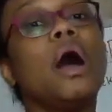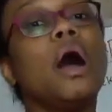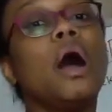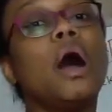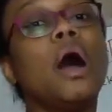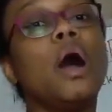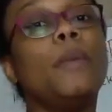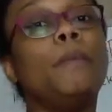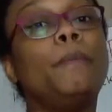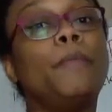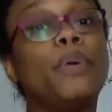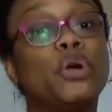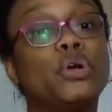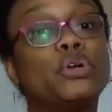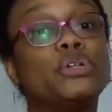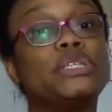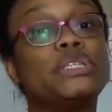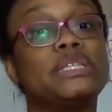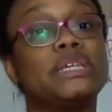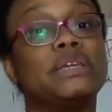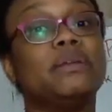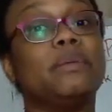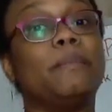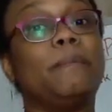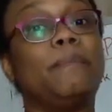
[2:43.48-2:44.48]
a
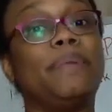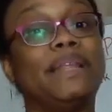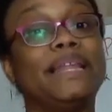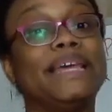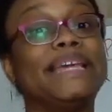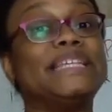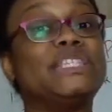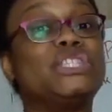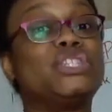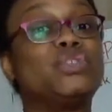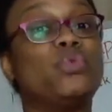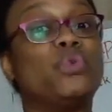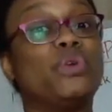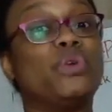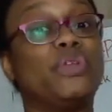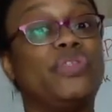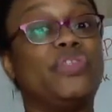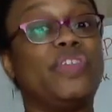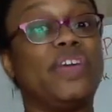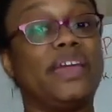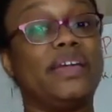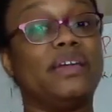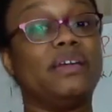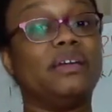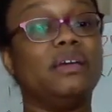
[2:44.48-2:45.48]
person, place, or
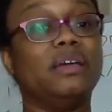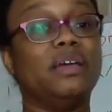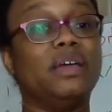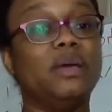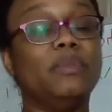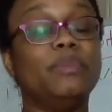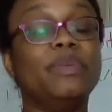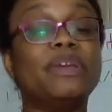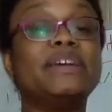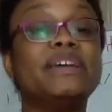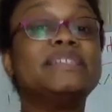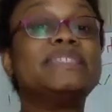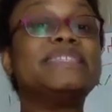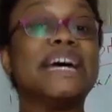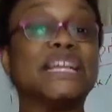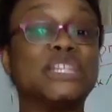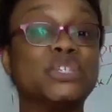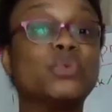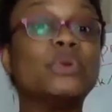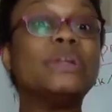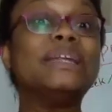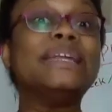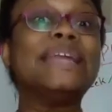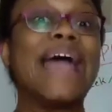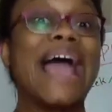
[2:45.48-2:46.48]
thing, because
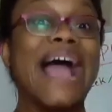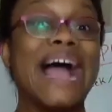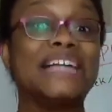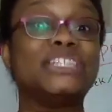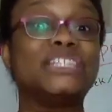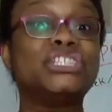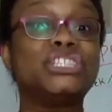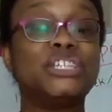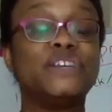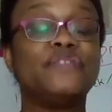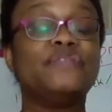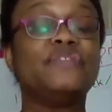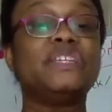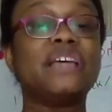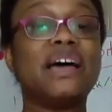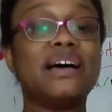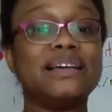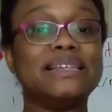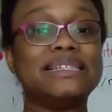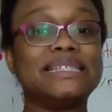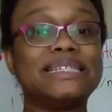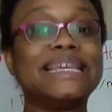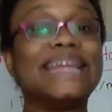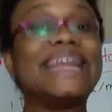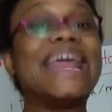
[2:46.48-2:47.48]
that's what an adjective
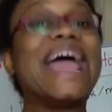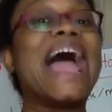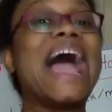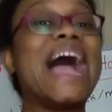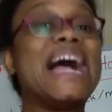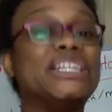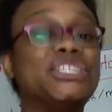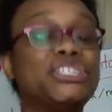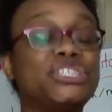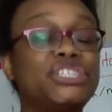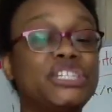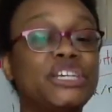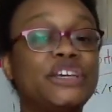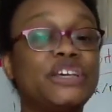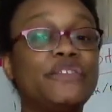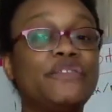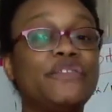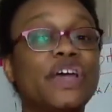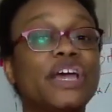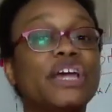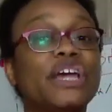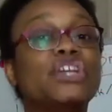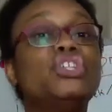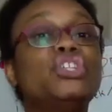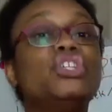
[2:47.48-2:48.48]
does. An adjective
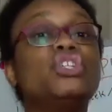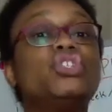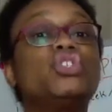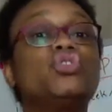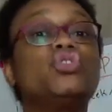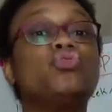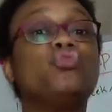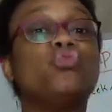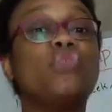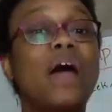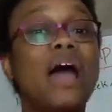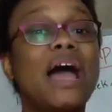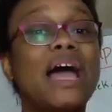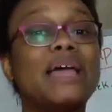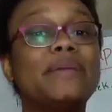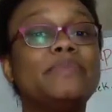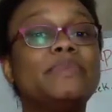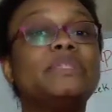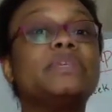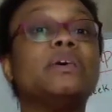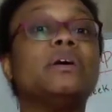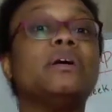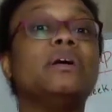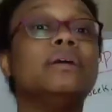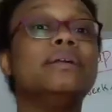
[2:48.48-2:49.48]

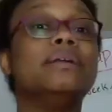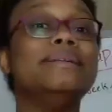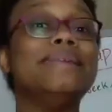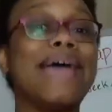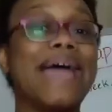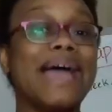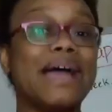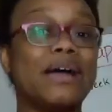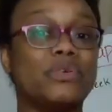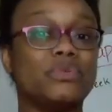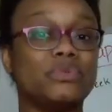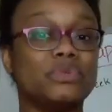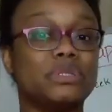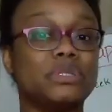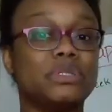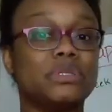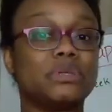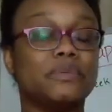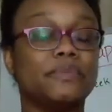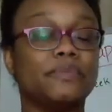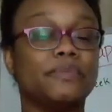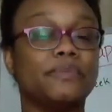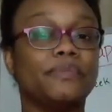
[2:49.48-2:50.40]
describes nouns.